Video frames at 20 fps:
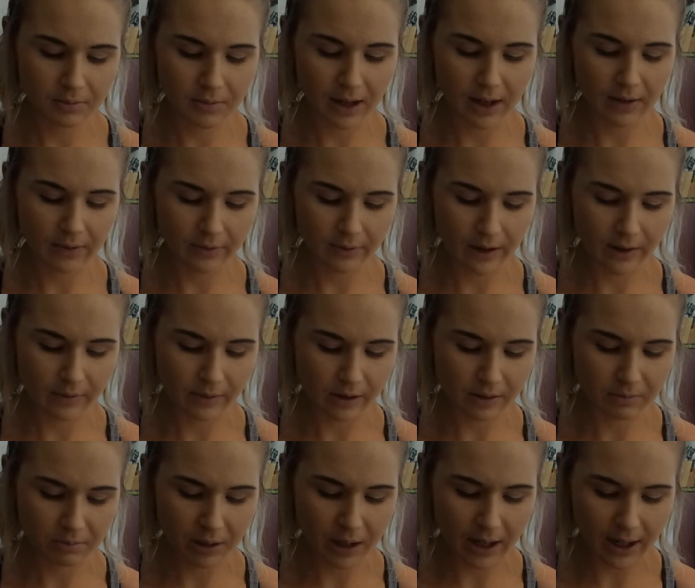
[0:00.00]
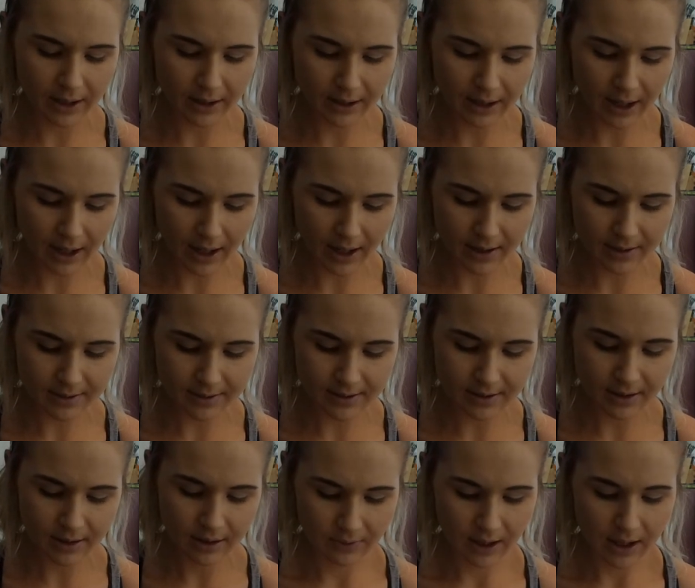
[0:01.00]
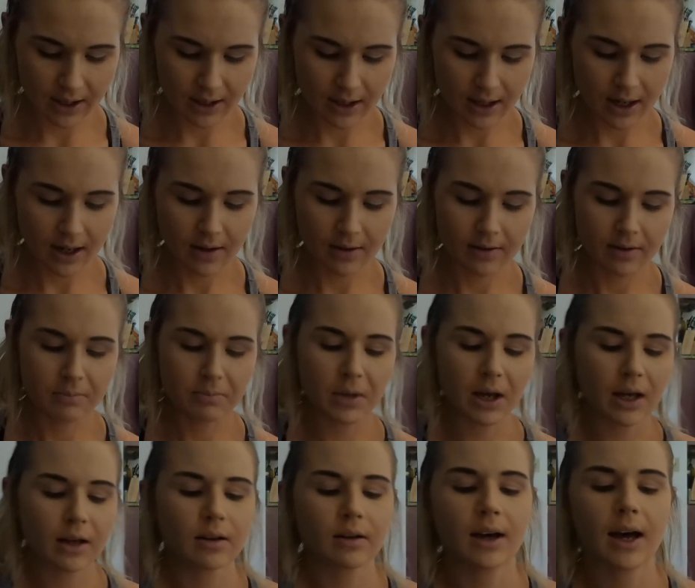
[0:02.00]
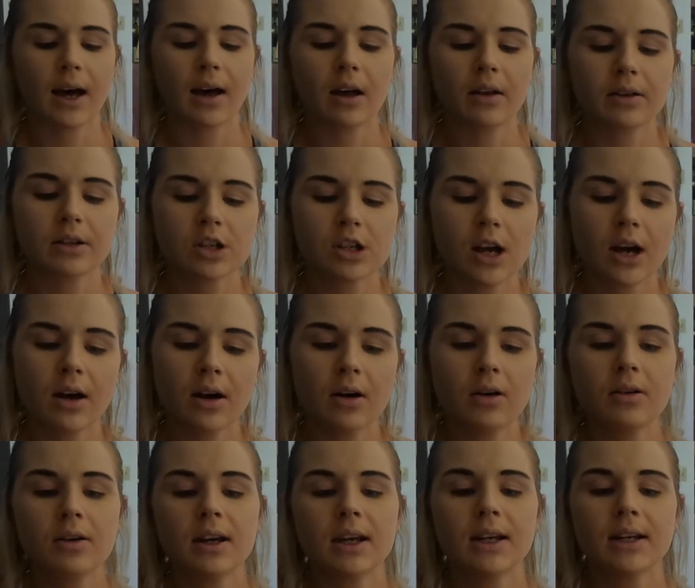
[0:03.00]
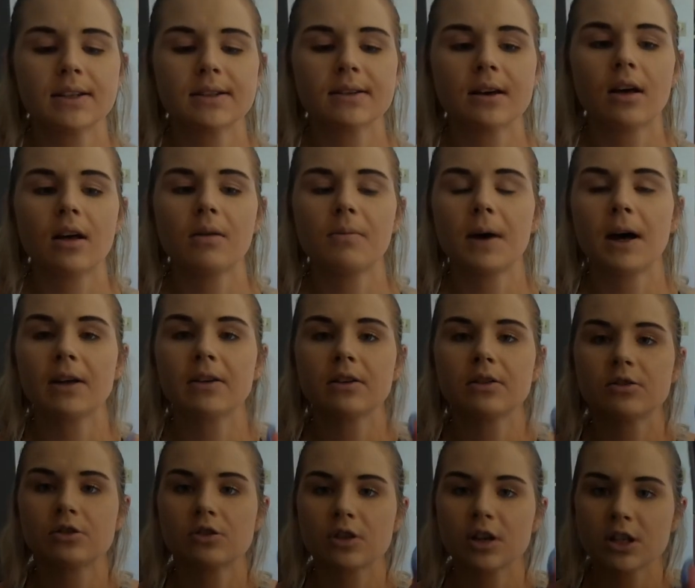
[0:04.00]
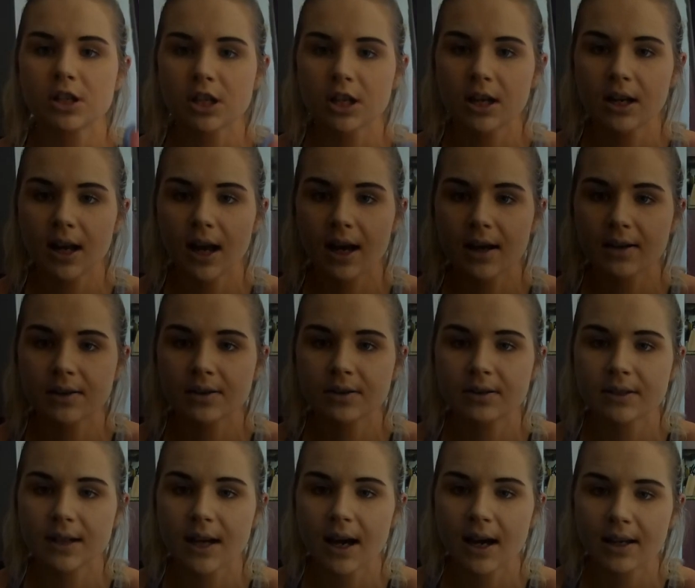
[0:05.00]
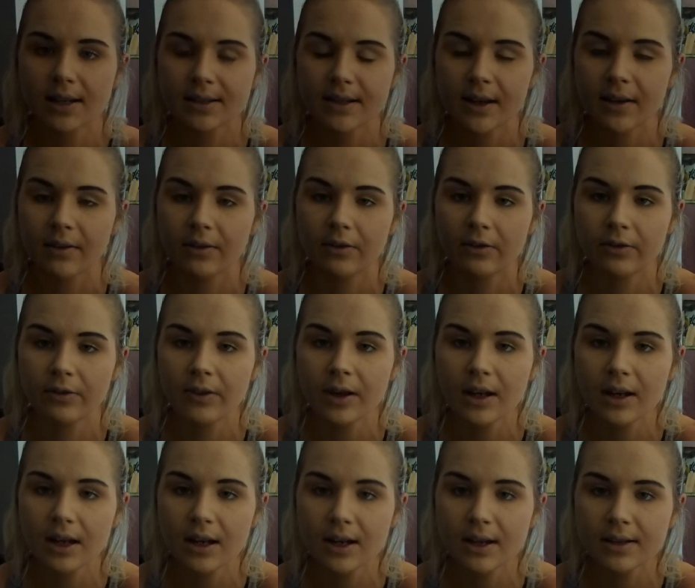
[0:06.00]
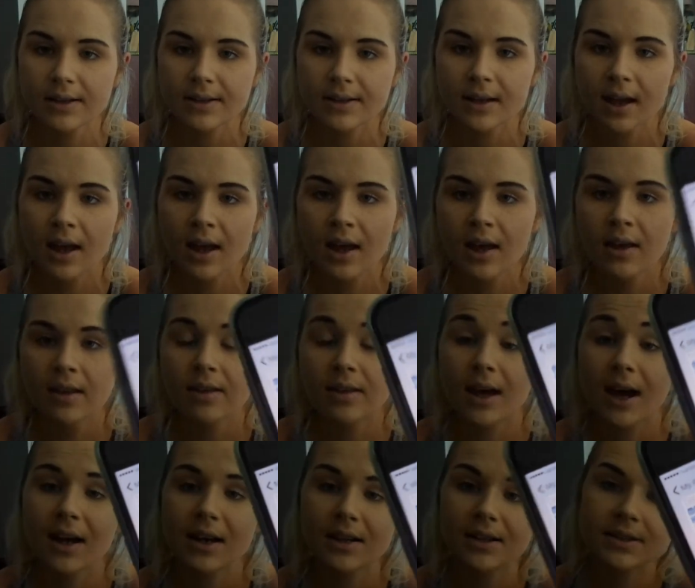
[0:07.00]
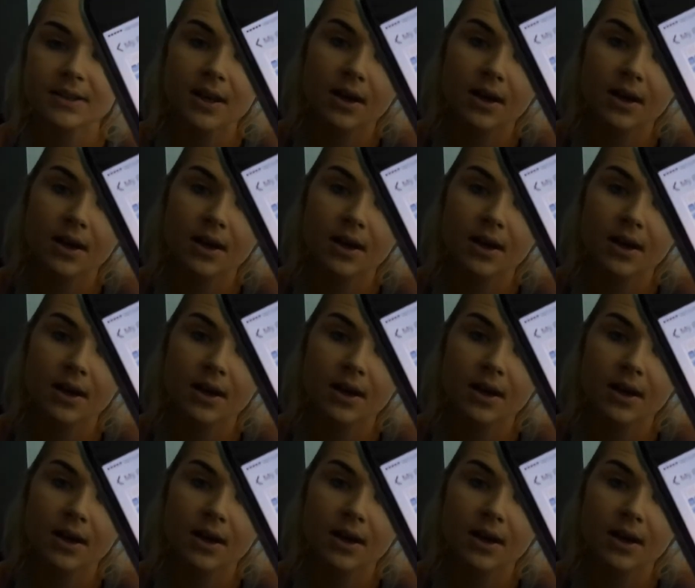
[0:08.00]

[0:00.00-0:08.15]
my favorite podcast right now, the Model Health Show. It is all about nutrition, exercise, and fitness. That is